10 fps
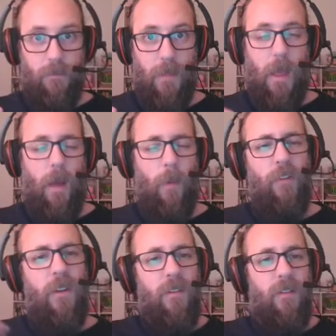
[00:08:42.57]
I want
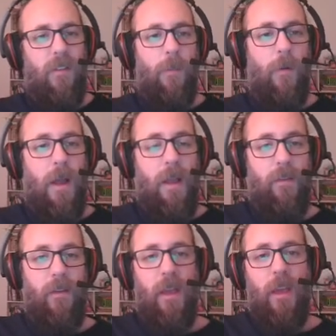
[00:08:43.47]
you to summarize
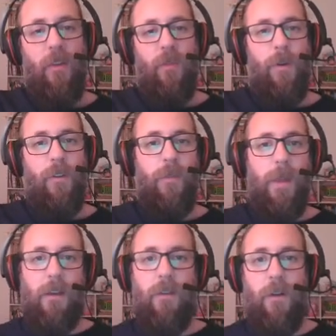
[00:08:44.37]
his
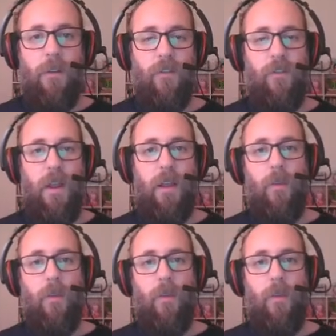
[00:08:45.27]
perspective on strength.